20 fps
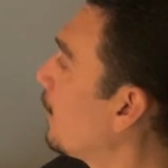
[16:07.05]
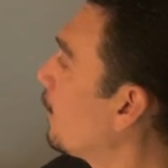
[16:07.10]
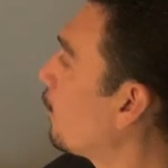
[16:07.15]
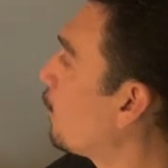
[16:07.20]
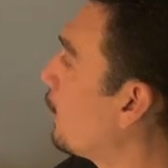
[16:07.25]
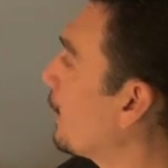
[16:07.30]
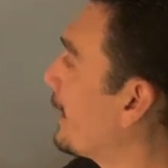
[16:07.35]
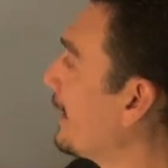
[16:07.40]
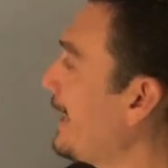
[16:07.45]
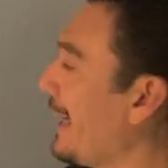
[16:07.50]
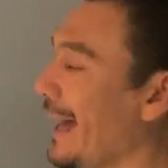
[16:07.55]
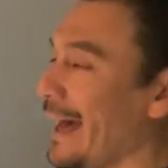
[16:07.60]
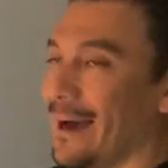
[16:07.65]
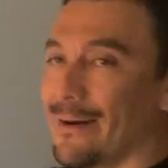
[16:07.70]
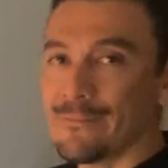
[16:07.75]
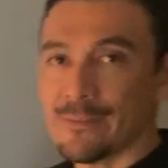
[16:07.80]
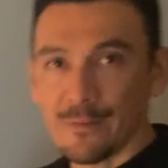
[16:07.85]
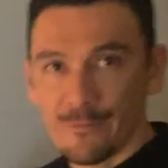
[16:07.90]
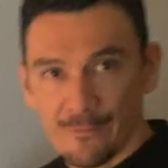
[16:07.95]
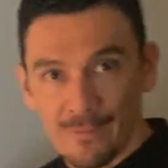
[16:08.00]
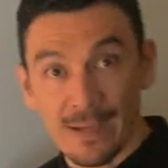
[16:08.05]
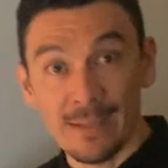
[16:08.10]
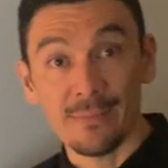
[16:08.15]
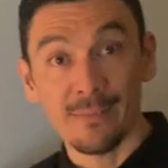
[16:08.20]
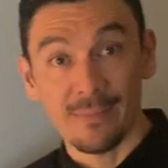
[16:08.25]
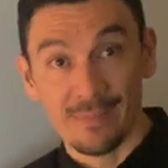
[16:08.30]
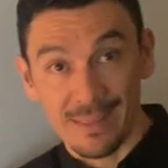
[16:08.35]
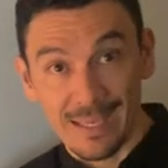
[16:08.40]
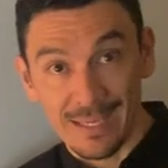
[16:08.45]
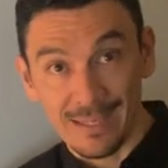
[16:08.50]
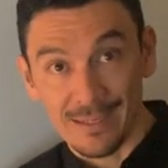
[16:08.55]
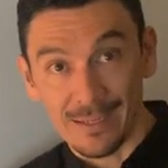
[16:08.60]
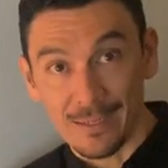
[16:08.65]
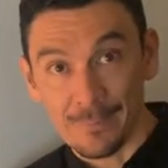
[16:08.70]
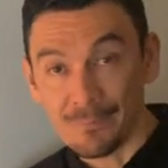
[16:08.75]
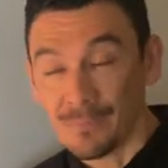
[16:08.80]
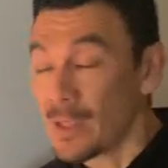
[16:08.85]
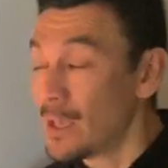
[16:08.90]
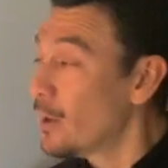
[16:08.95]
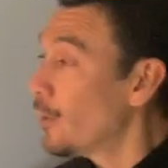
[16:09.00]
We're going to have to find theta.
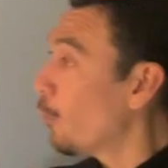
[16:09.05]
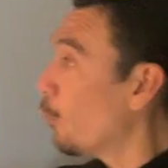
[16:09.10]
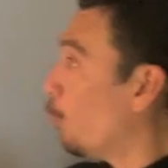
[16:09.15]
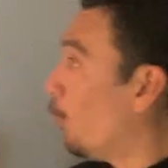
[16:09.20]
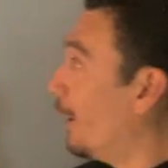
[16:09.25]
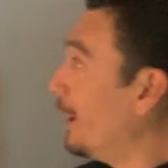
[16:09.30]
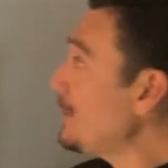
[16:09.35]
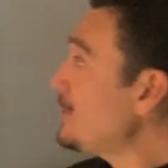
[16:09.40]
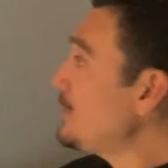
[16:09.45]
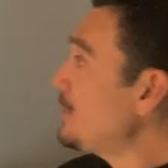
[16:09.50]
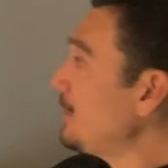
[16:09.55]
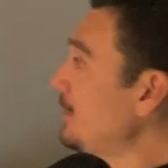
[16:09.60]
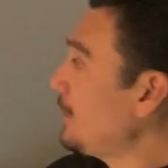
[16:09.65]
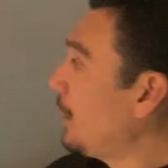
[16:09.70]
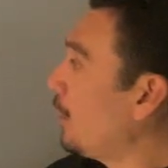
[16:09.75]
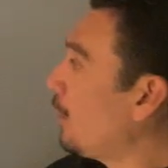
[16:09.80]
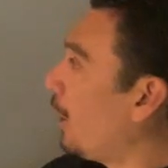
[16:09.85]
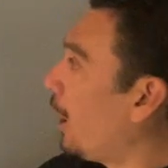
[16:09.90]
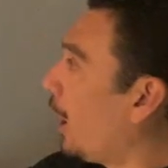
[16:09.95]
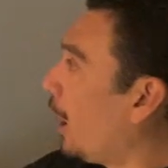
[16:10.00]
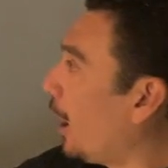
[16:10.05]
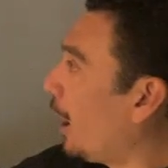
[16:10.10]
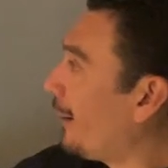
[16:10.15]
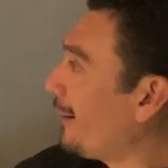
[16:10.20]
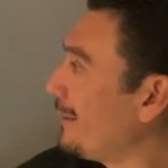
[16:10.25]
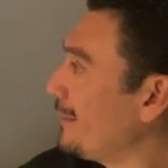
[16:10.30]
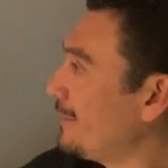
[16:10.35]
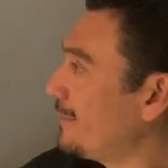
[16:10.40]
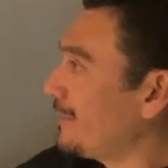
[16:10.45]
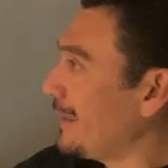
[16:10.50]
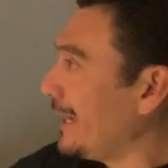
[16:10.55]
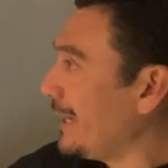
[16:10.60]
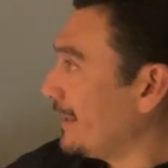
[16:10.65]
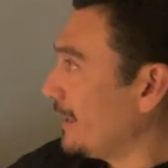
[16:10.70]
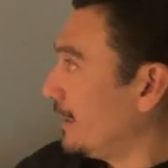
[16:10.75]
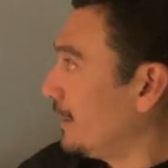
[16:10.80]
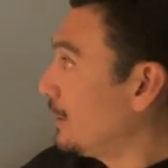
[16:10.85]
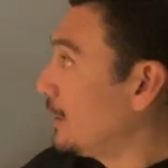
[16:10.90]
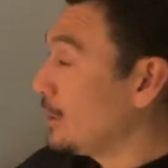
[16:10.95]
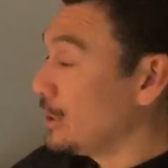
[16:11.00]
Once you know r and
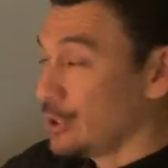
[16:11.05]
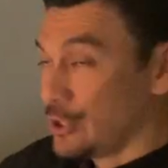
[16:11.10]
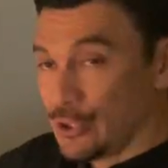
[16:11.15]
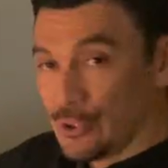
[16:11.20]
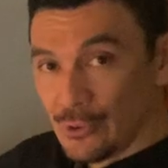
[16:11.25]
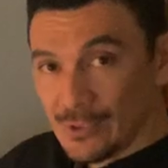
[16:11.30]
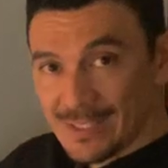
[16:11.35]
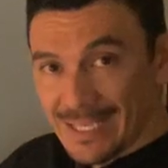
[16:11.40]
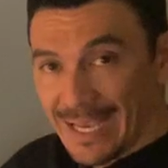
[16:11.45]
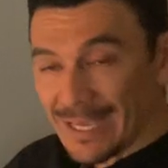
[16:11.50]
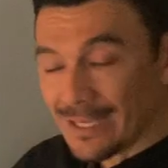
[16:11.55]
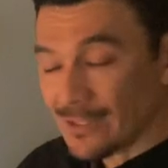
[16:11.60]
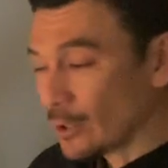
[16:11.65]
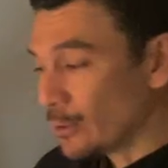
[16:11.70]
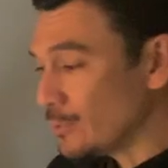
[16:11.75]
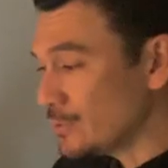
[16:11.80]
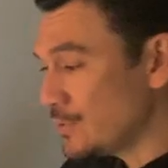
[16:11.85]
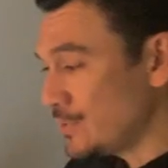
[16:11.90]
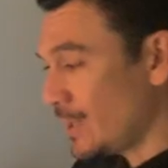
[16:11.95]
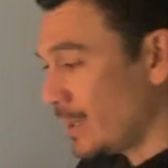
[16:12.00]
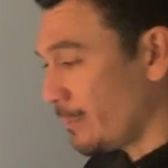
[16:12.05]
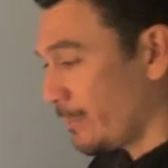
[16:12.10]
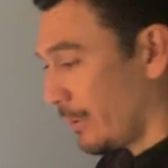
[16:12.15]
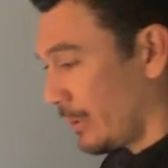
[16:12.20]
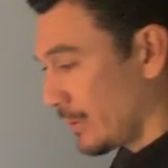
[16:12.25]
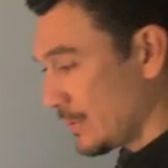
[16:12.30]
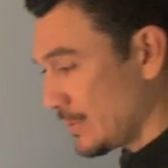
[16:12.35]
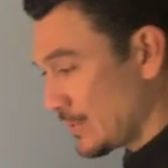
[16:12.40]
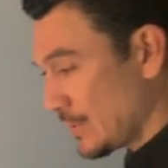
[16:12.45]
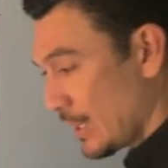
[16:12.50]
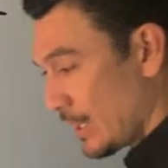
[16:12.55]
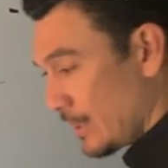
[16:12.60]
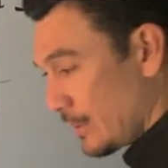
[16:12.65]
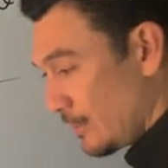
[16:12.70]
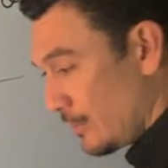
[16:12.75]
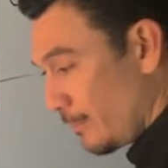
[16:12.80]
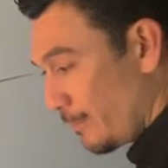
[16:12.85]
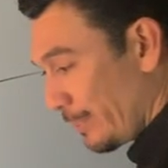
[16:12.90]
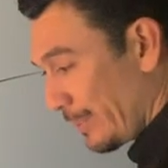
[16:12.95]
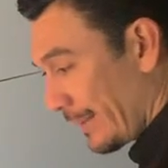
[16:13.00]
theta, you take those numbers,
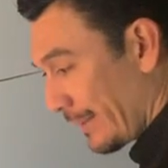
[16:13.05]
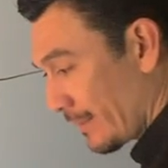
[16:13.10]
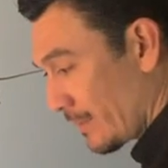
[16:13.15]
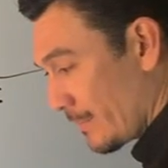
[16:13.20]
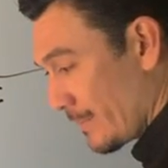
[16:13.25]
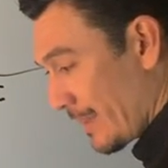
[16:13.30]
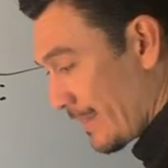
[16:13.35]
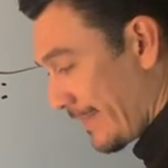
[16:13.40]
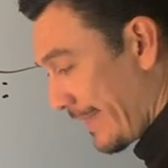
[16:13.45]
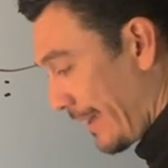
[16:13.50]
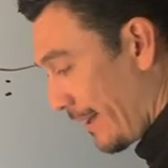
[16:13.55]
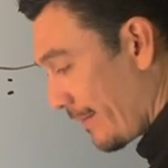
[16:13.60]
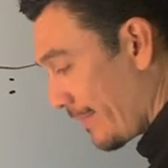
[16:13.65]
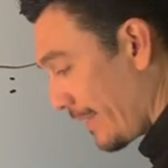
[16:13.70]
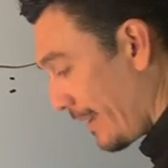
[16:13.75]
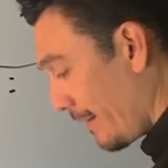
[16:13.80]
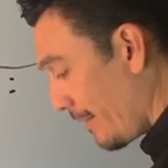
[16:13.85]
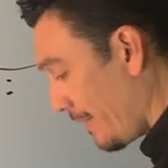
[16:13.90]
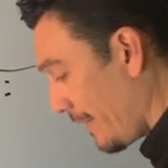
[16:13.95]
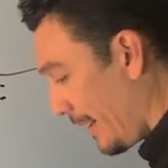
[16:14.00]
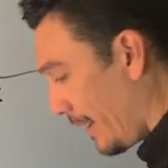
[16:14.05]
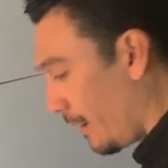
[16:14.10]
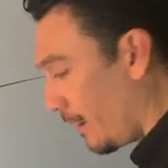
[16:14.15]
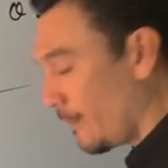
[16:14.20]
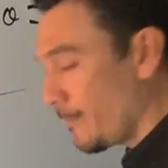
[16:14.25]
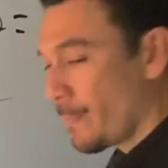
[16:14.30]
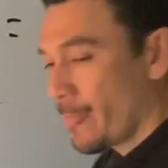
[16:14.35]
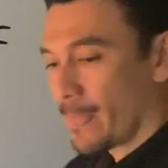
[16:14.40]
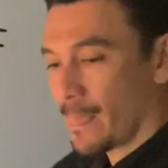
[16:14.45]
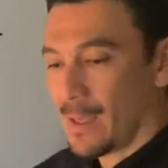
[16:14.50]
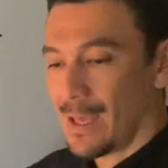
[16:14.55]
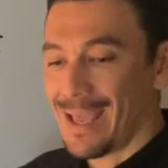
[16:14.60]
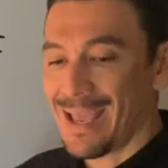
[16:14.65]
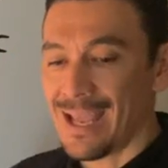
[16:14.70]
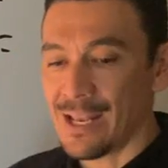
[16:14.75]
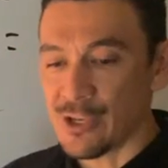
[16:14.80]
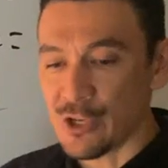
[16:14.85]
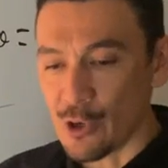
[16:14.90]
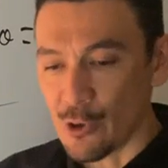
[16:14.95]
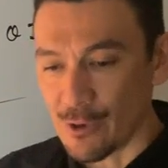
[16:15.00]
you plug them in there,
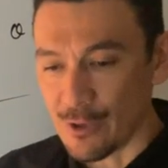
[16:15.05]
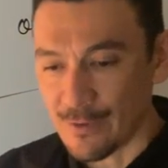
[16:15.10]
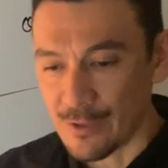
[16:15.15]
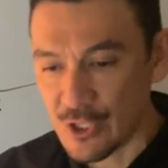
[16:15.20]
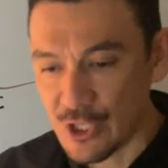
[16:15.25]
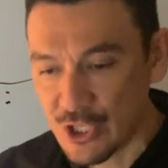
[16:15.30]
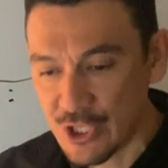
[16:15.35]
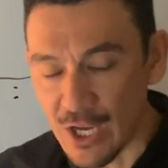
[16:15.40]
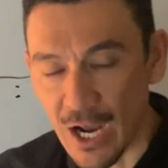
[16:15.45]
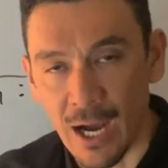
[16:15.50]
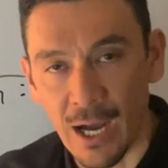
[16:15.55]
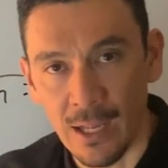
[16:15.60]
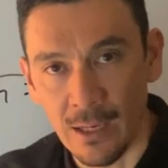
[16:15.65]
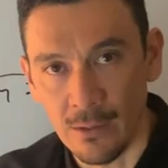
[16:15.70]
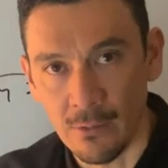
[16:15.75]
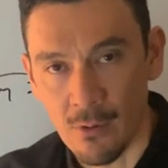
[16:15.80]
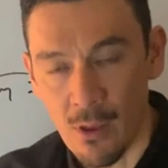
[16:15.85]
and you're done.